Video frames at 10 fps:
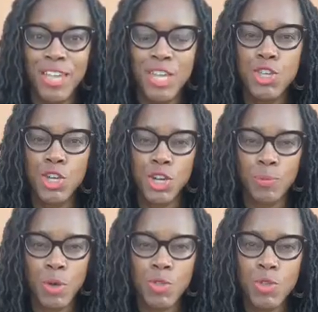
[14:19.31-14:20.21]
So you're going
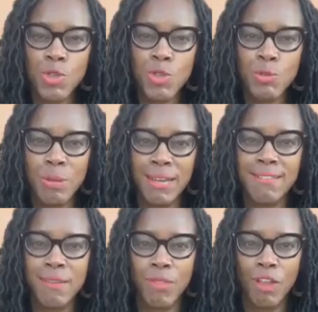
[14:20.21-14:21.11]
to post on social media
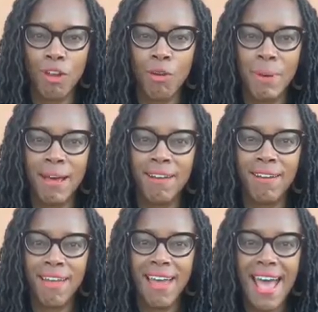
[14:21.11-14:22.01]
something you know about,
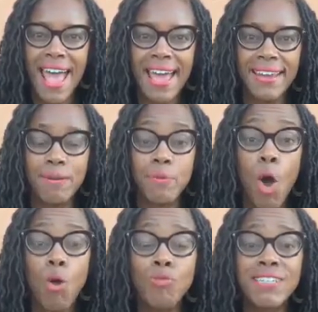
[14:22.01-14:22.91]
and
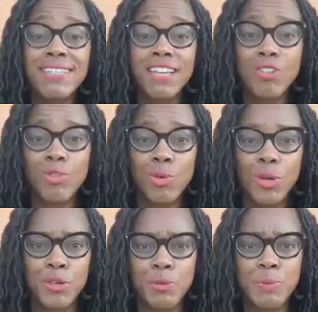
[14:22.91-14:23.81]
hopefully tell a story,
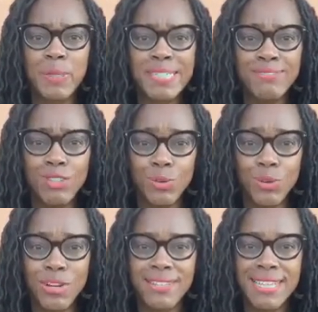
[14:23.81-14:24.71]
because people love
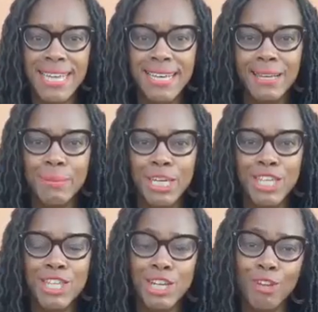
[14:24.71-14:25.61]
stories.
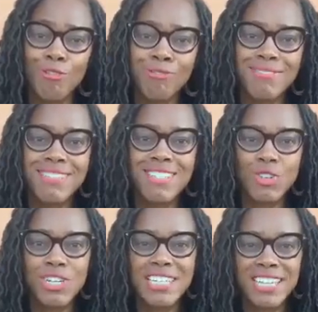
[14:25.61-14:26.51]
Because, you know, the
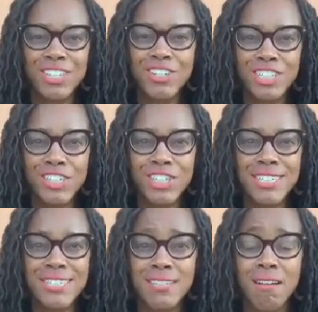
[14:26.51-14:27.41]
storytelling tradition
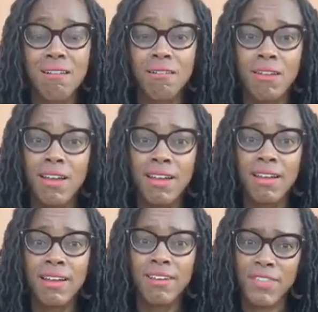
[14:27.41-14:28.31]
is, oh,
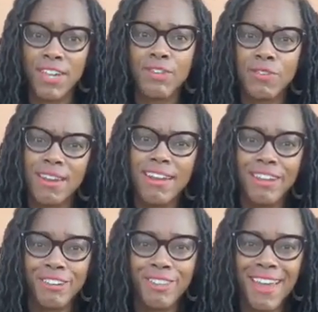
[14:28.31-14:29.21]
if they could do that, I
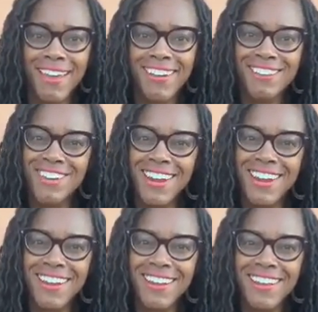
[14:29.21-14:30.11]
could do that, right?
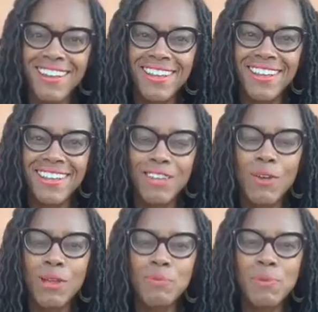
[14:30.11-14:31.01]
You
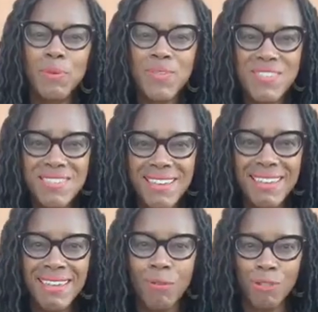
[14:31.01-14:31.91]
help people see
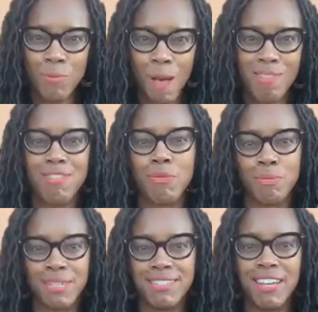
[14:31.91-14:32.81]
what's possible
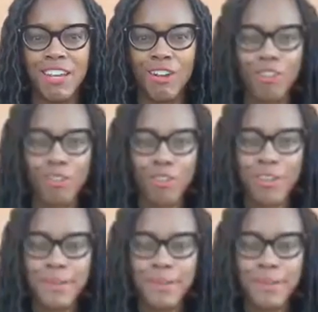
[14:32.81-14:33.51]
by telling your story.